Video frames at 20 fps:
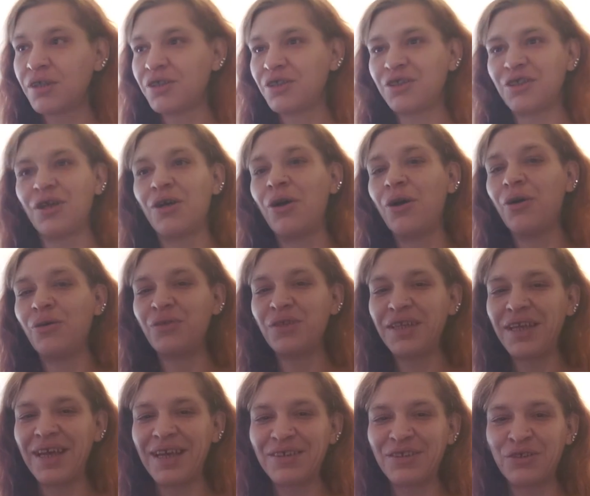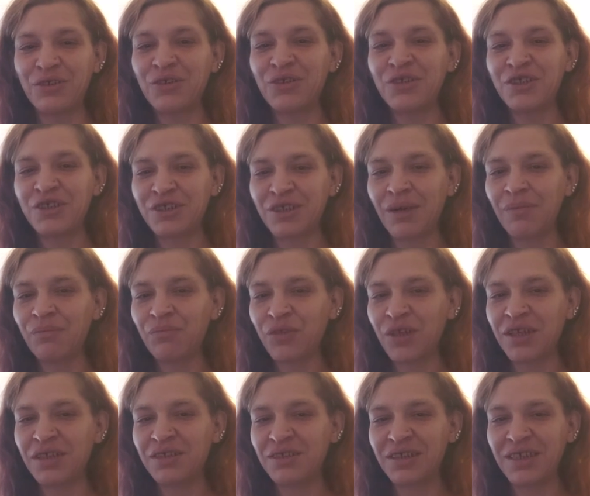So, yeah, there is some
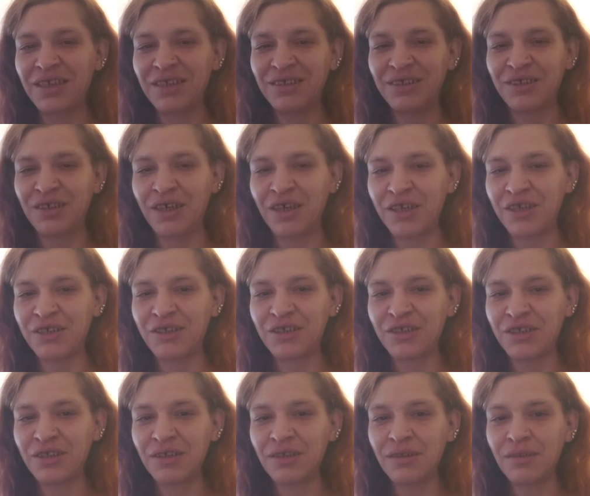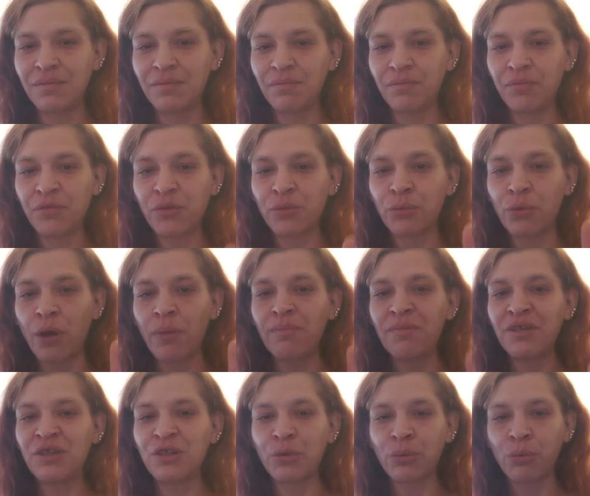things that does rub
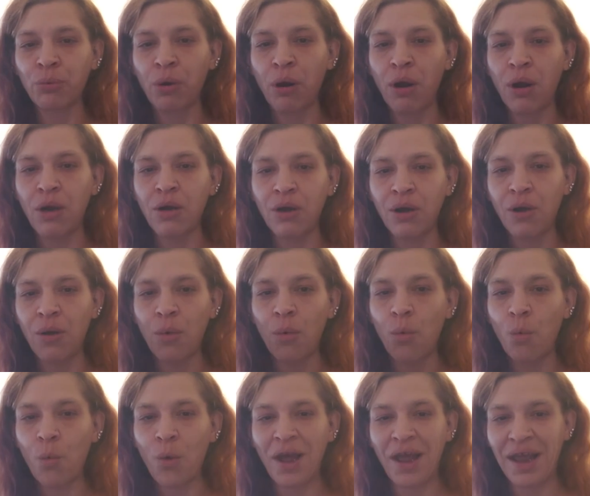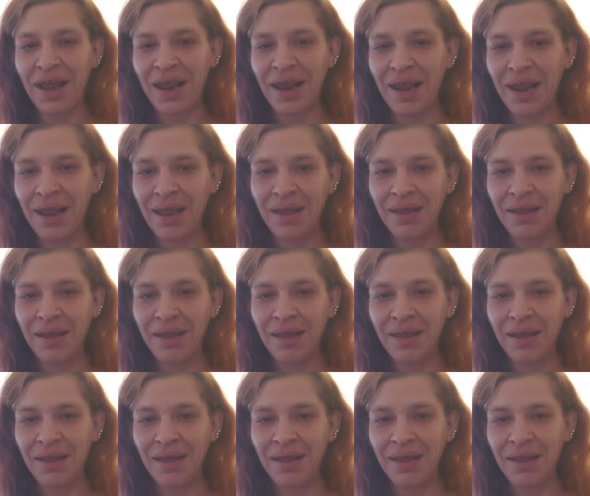me the wrong way.